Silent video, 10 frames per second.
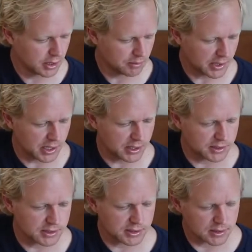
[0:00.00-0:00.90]

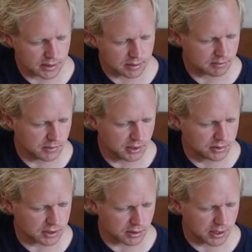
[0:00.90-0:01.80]
Because new
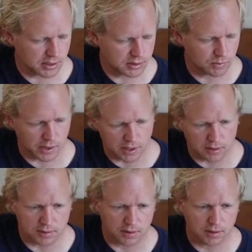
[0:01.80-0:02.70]
strings, well,
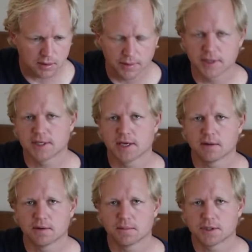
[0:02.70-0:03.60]
they're going to take a
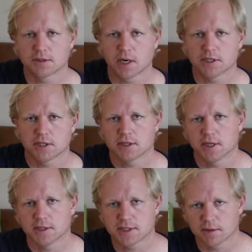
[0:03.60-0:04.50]
little bit of stretching to
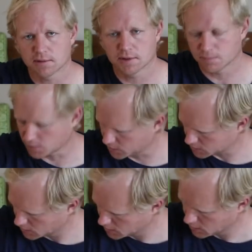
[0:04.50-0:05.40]
get settled into place.
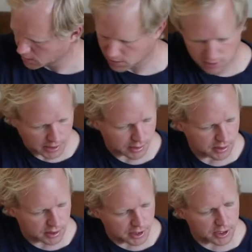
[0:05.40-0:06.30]
Now you
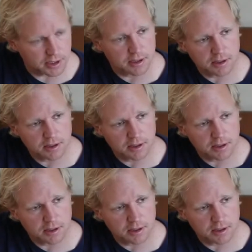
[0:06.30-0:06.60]
can hear,